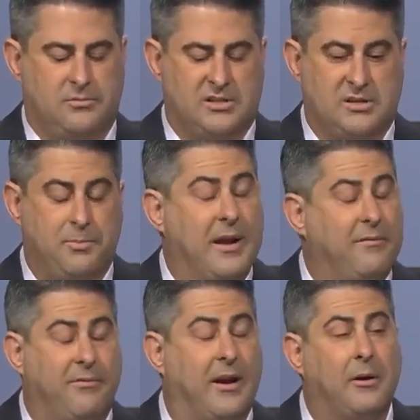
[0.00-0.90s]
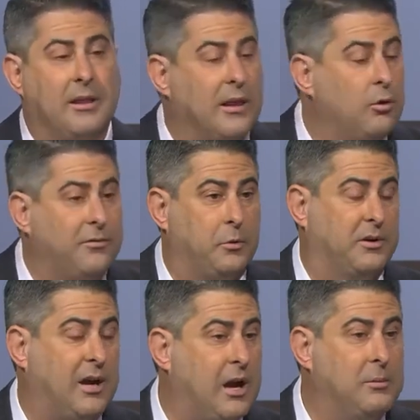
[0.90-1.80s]
spend very little of their
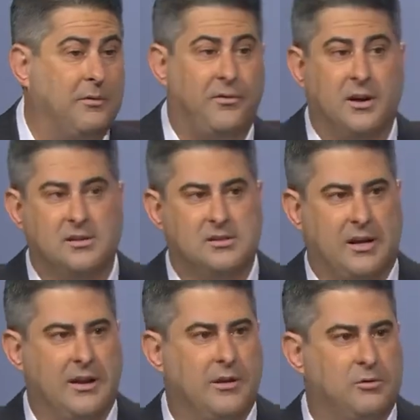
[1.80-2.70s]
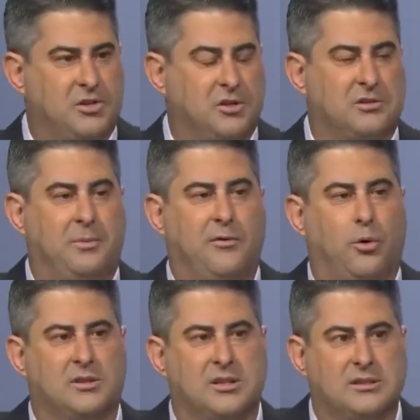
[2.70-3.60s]
retirement funds in those years
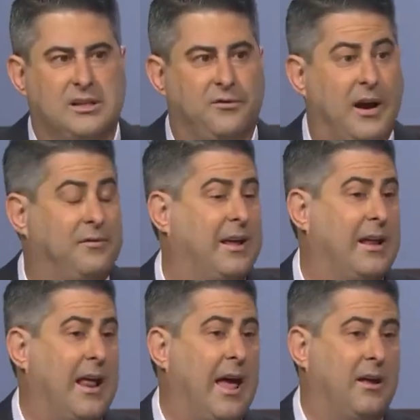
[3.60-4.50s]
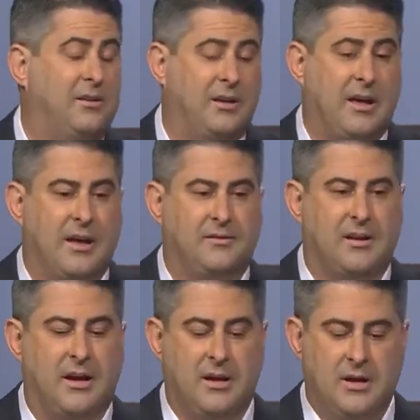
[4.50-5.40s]
before 65 to get
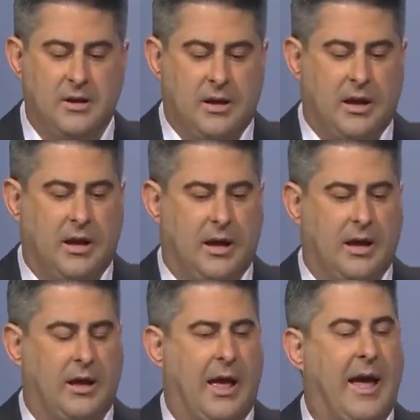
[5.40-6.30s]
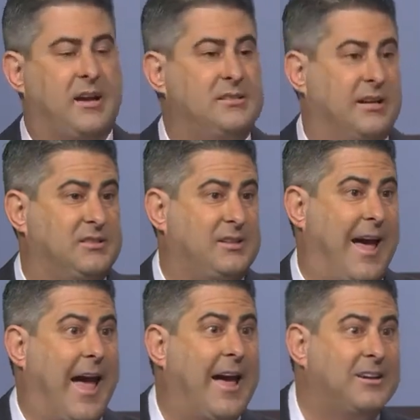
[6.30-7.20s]
access
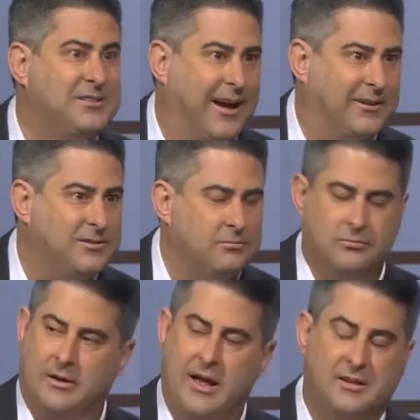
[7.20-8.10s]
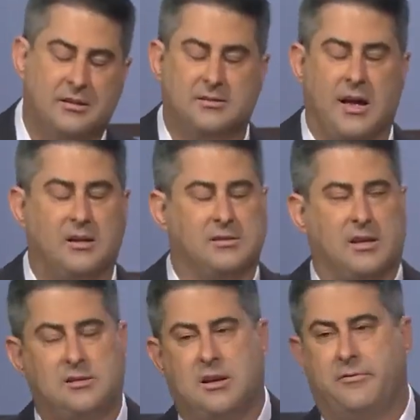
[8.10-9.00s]
to access. Sure. Access to access.
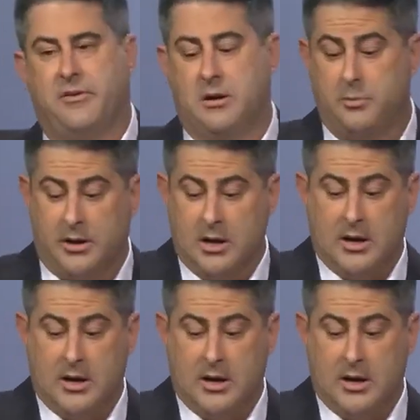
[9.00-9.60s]
That sounded funny, but